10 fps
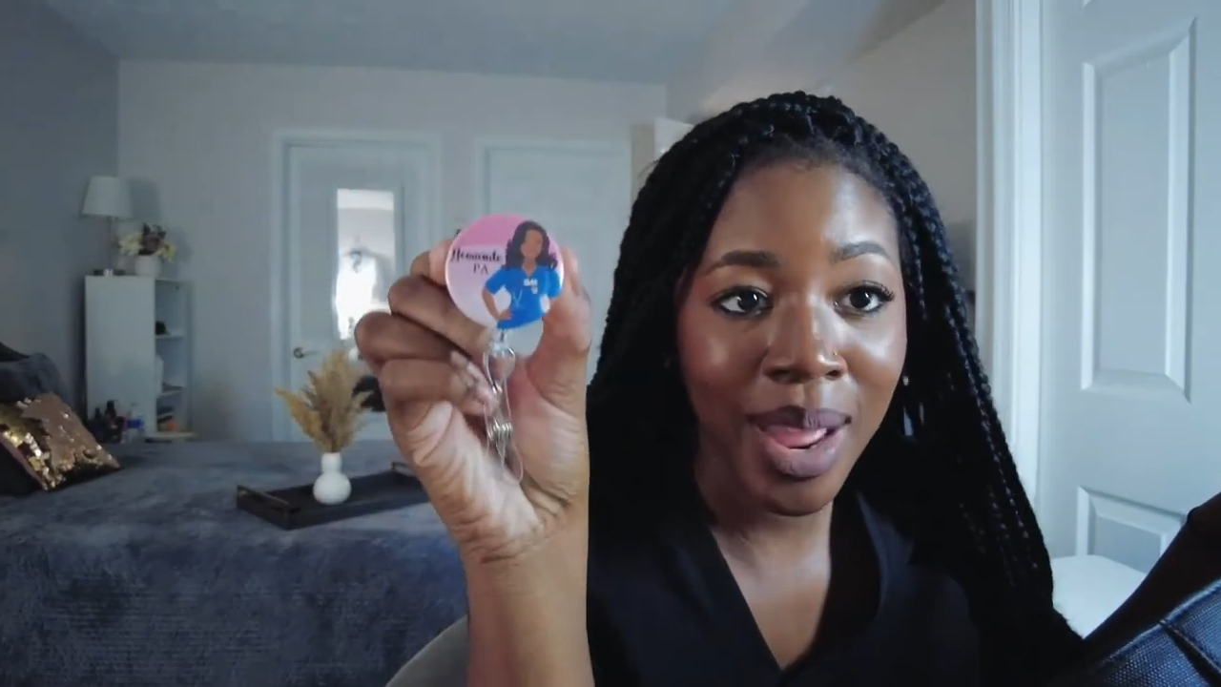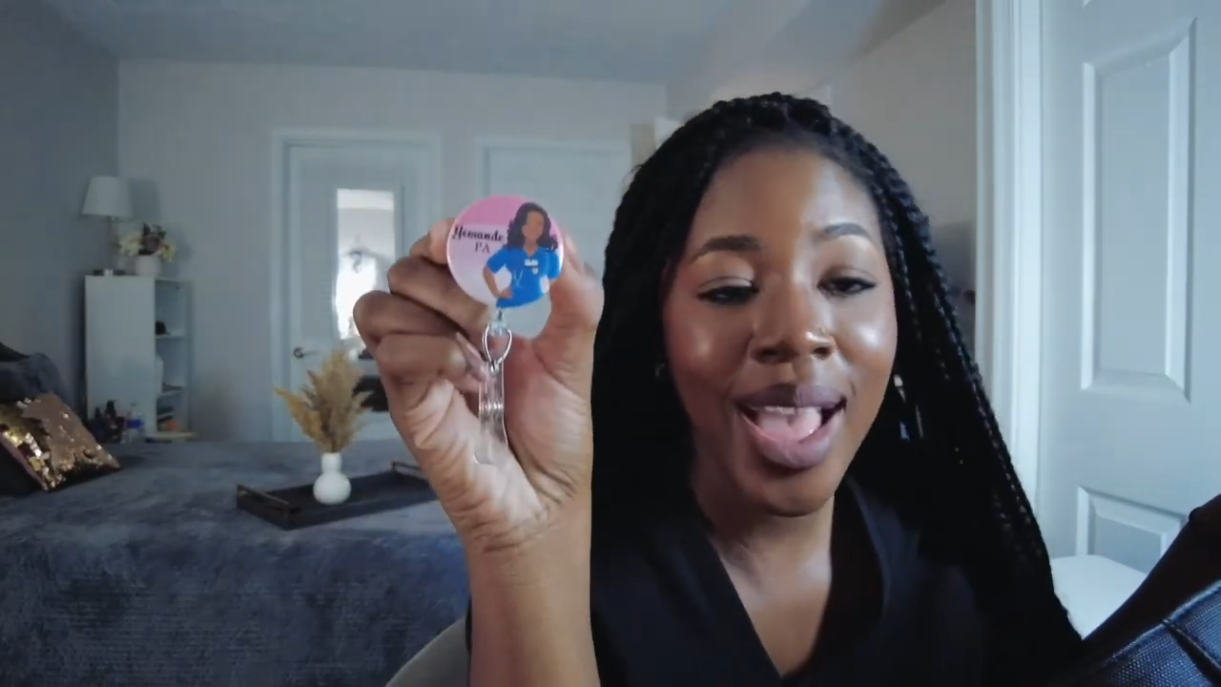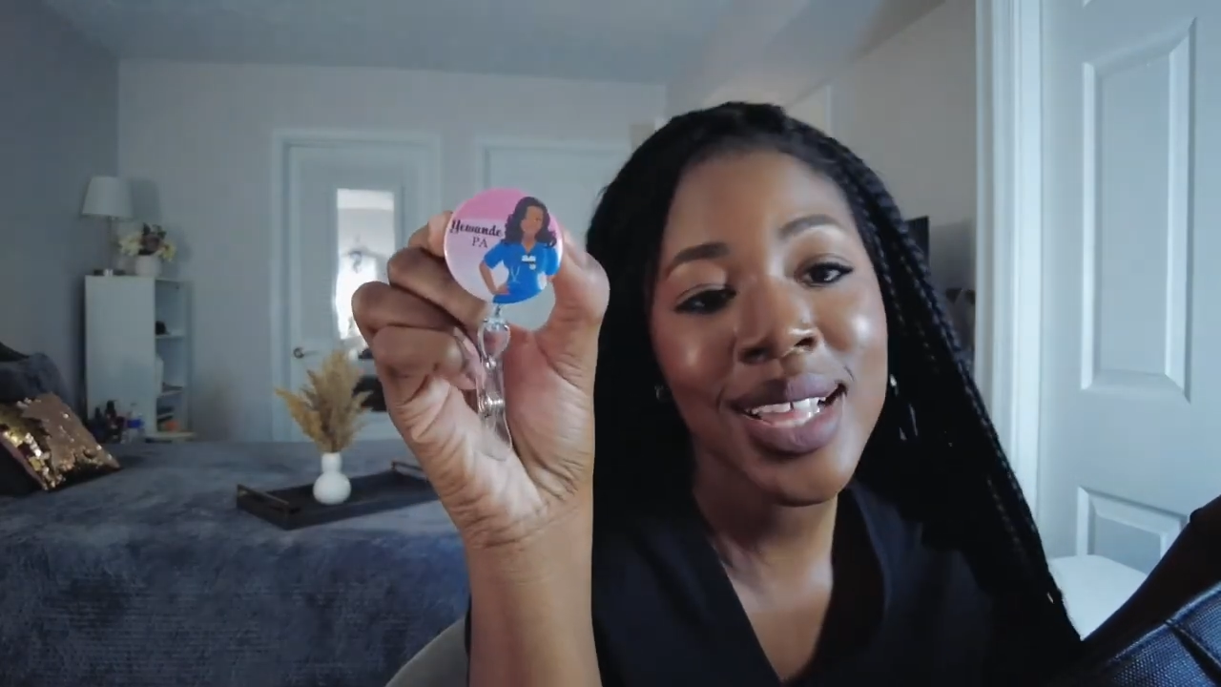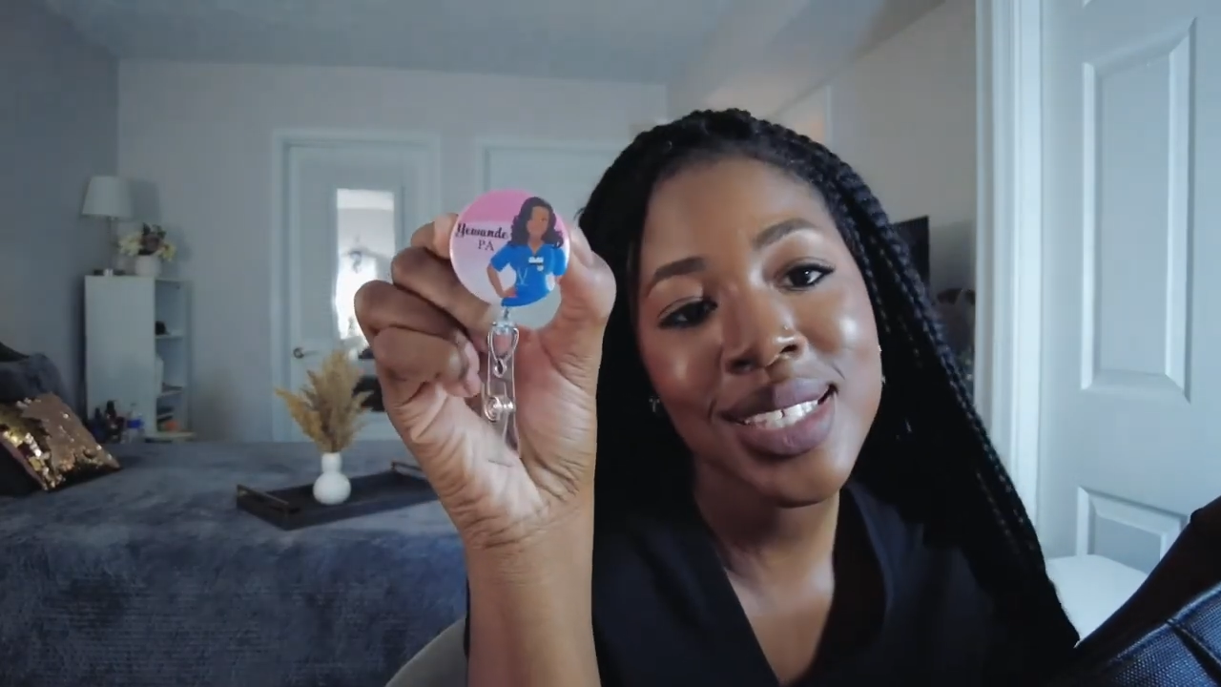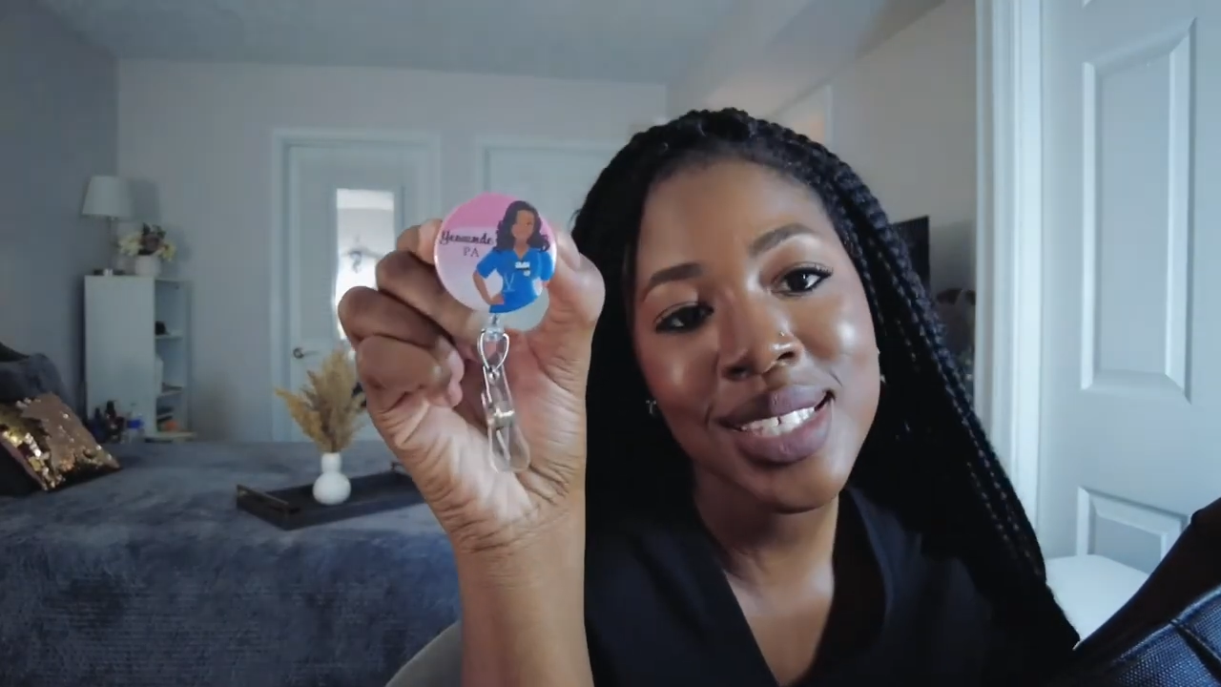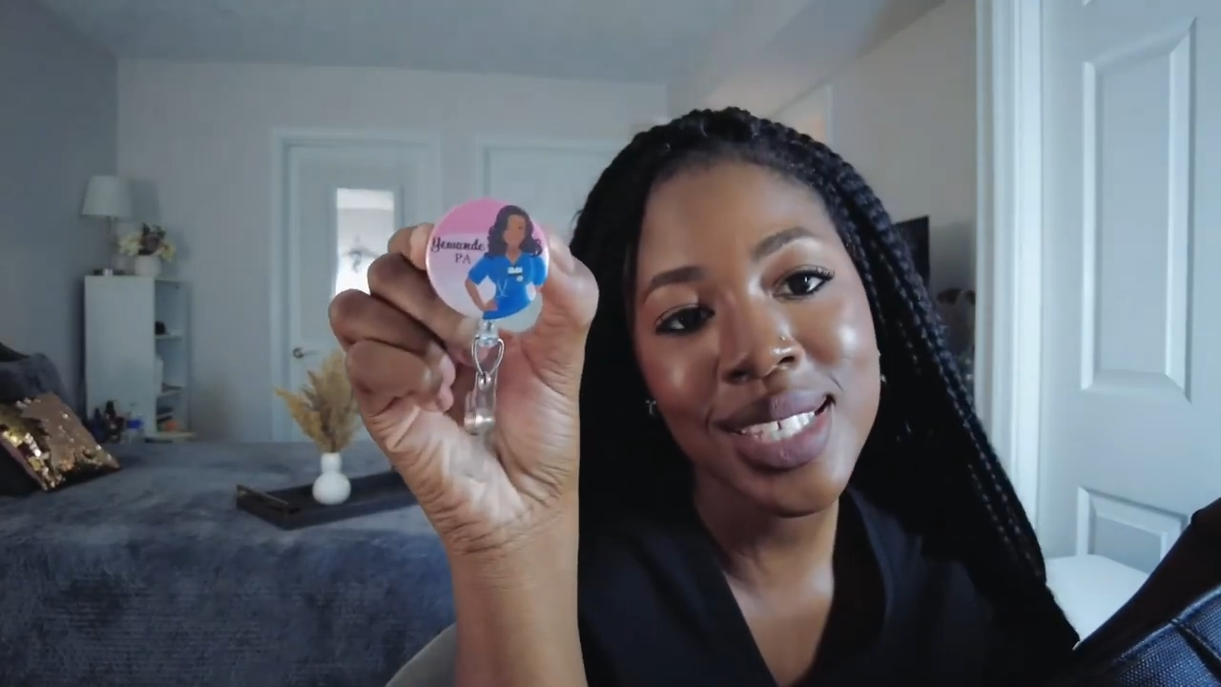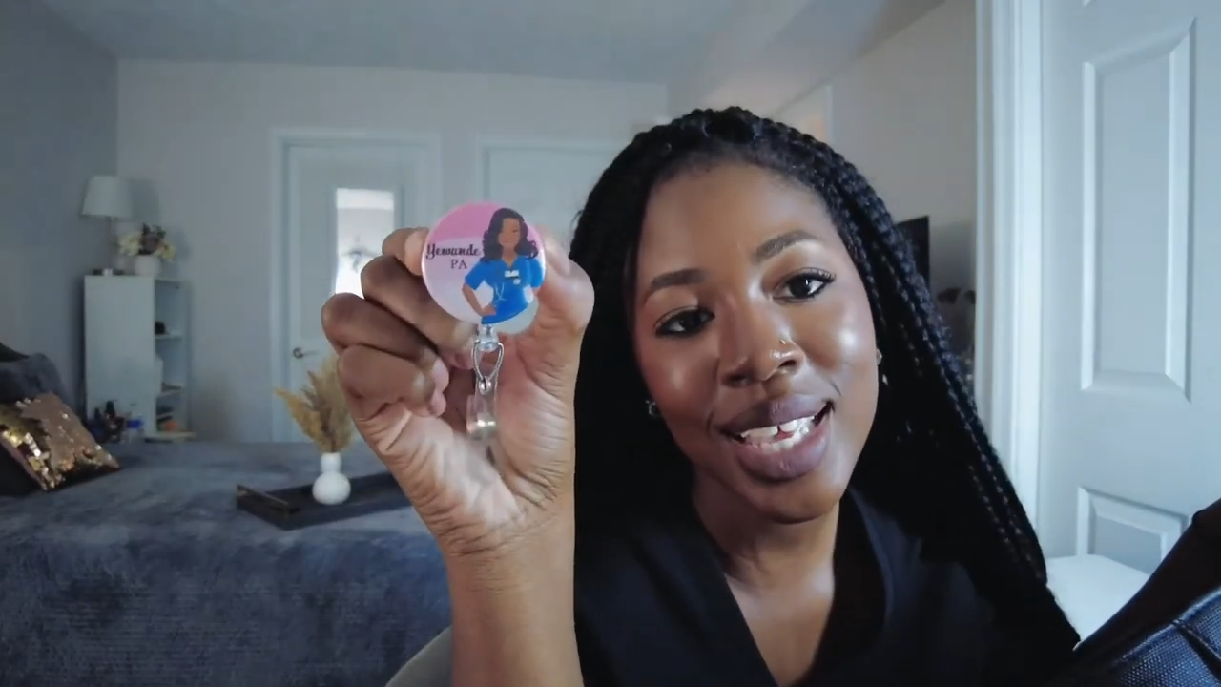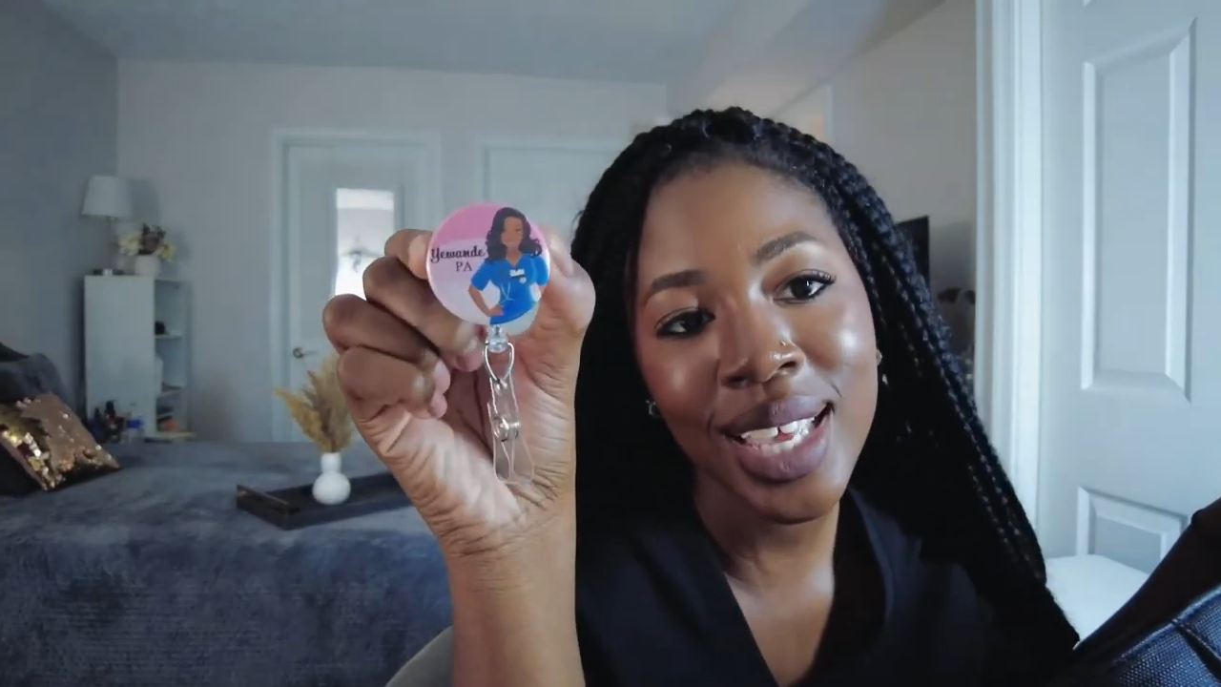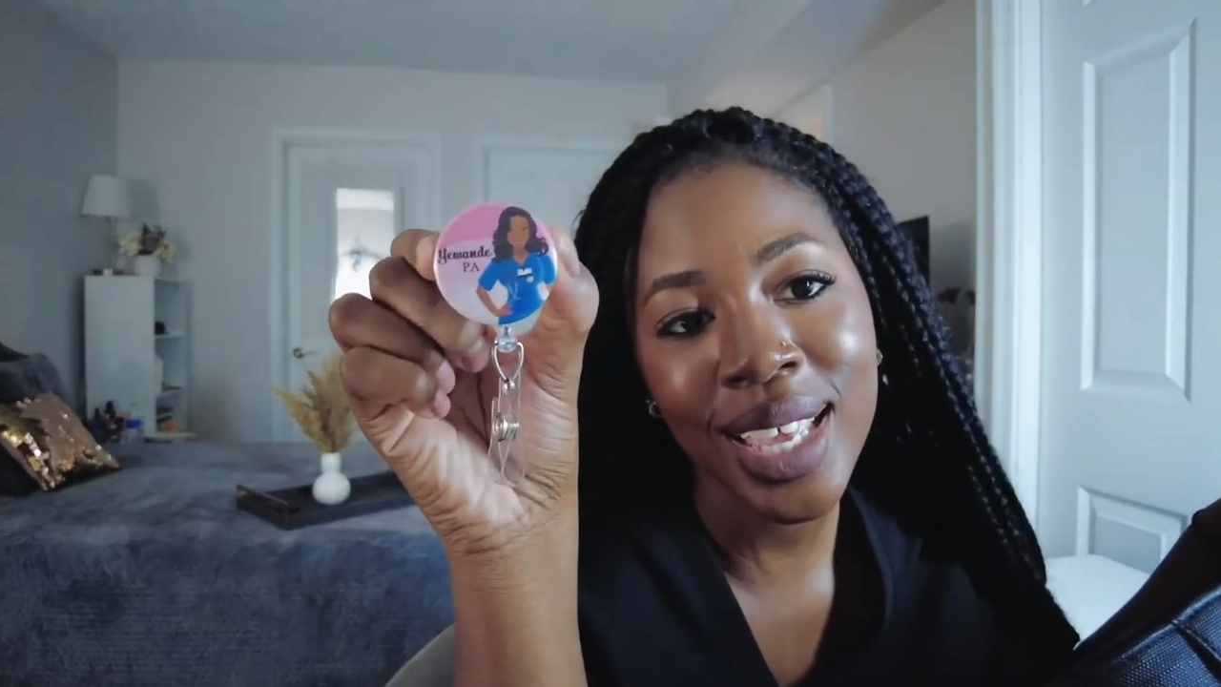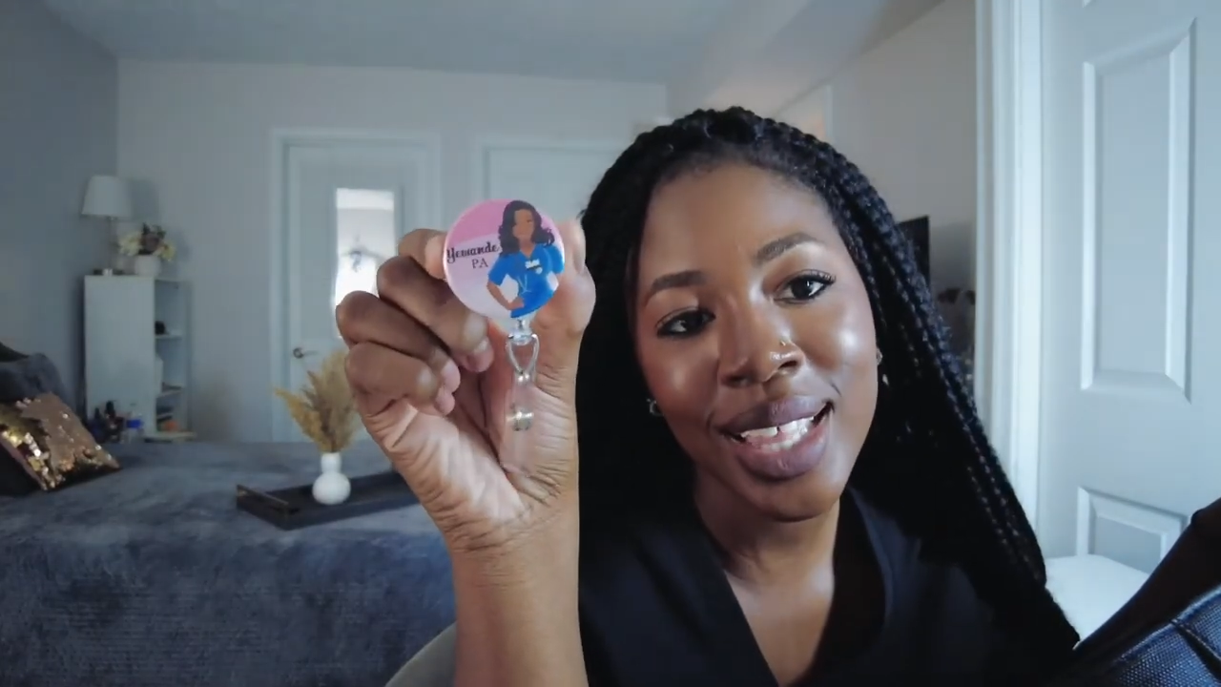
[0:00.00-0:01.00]

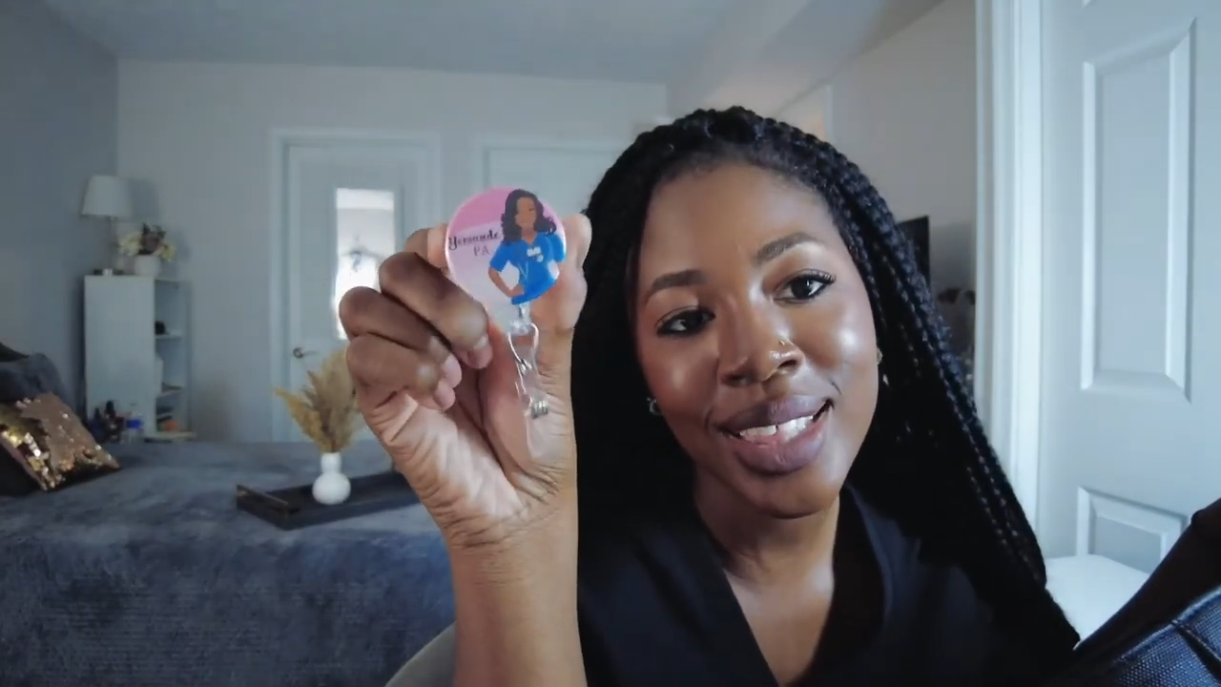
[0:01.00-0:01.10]
Etsy